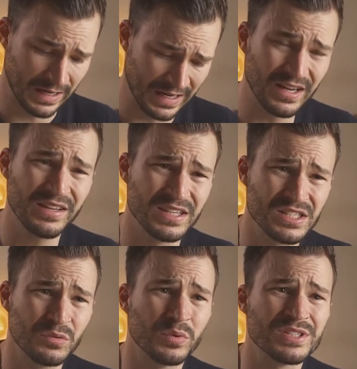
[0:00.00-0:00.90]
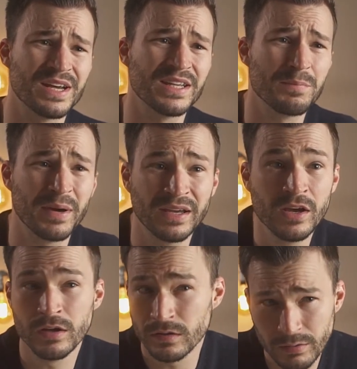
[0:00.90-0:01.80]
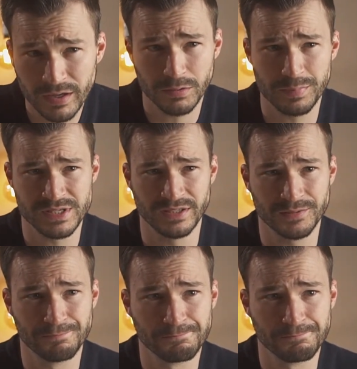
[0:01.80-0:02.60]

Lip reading: and others will say they pay 300%.